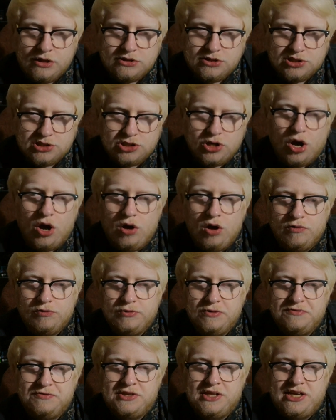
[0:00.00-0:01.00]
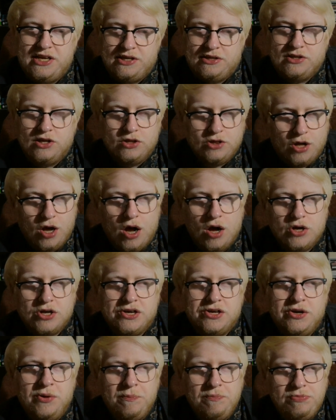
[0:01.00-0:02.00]
Start off with the
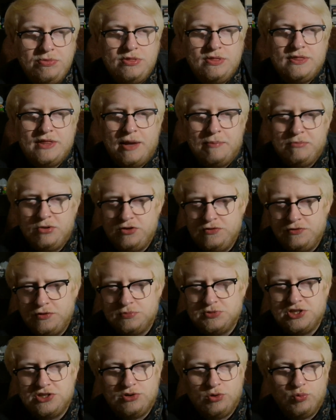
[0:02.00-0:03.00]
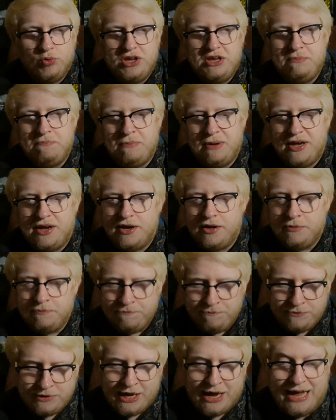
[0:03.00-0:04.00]
lager, then move up to the wheat beer,
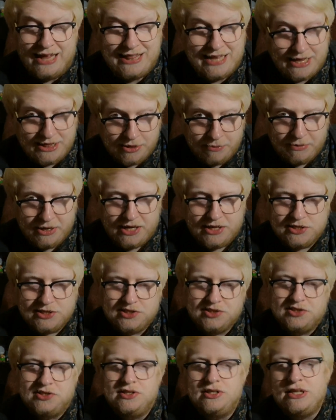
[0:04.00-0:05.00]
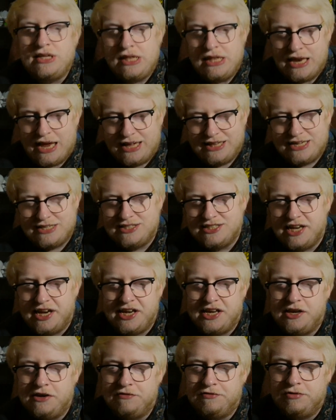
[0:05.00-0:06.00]
and then the Märzen, and then
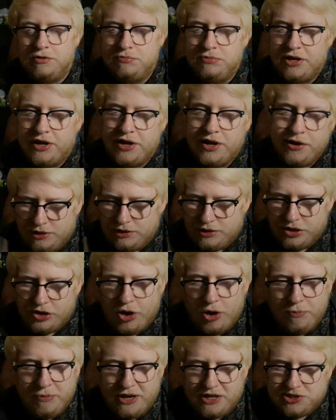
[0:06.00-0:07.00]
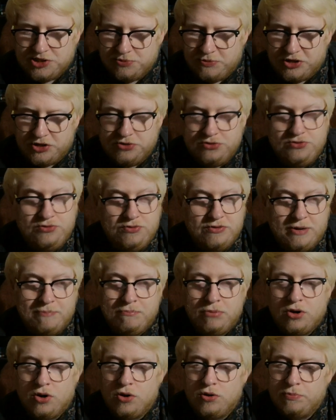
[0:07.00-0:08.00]
take it from there. Going back to my good friend
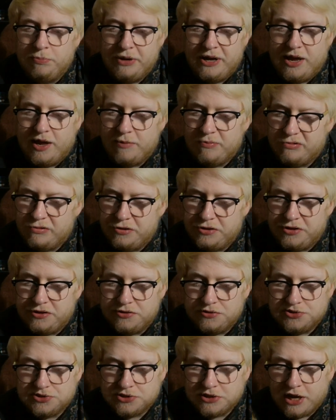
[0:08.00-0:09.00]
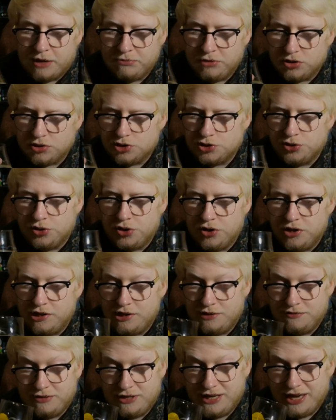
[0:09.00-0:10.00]
Paul, PA Brewing News, I'm not sure
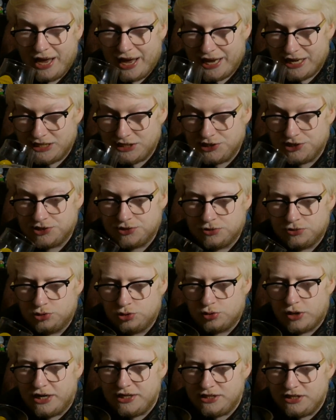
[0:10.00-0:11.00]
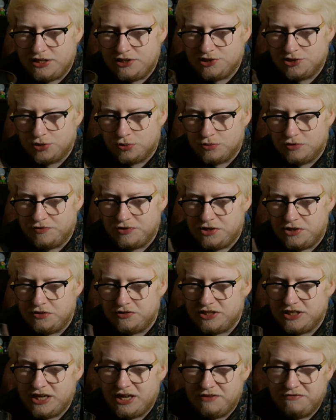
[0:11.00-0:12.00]
if he has drank this or reviewed
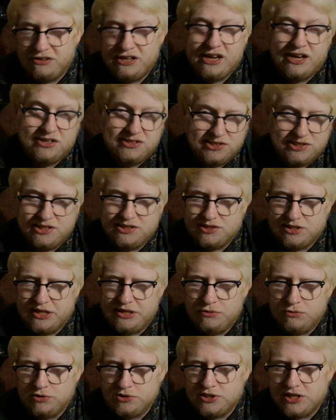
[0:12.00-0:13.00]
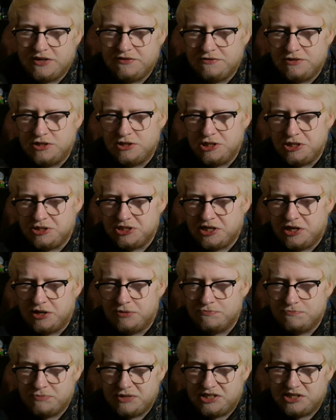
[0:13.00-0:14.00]
it. If he has, his link will definitely
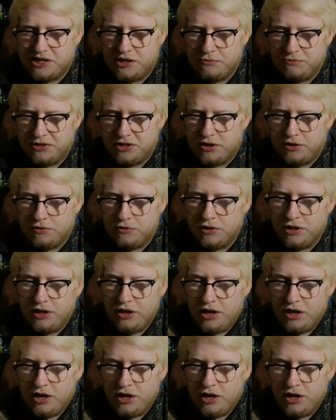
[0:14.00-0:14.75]
be down below.